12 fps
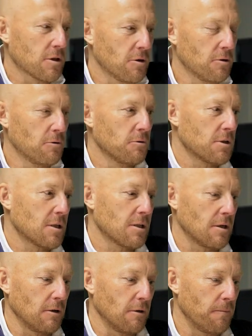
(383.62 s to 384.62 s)
tools
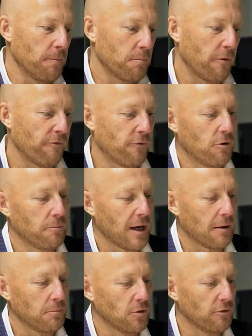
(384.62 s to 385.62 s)
to perform
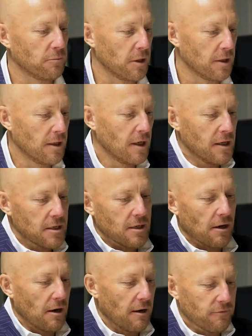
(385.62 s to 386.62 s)
that movement
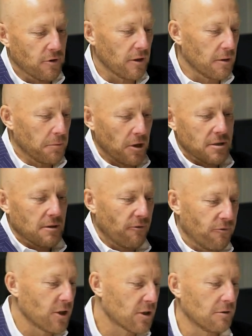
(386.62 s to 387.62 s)
so that I've got the most
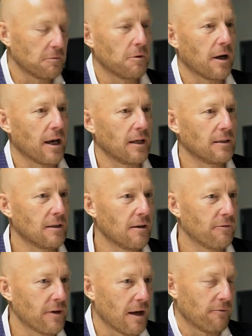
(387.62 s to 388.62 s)
efficient way
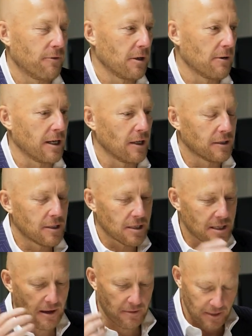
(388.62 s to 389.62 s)
of that figure eight? And
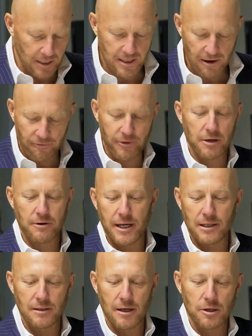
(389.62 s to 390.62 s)
is that figure
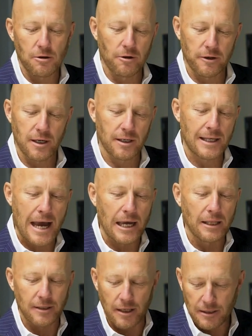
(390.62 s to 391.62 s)
eight, are you looking at
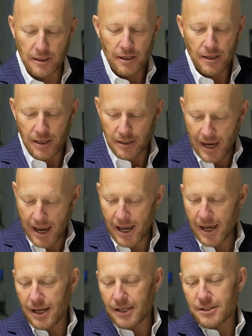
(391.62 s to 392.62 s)
that in the
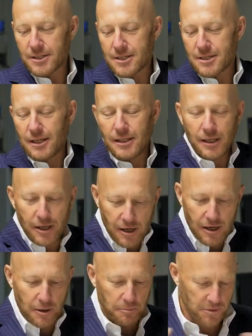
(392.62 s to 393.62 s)
hands, in the
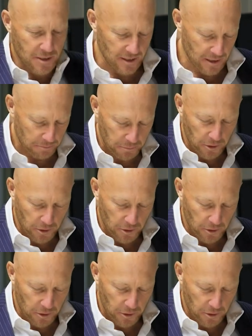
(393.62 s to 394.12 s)
arms, in the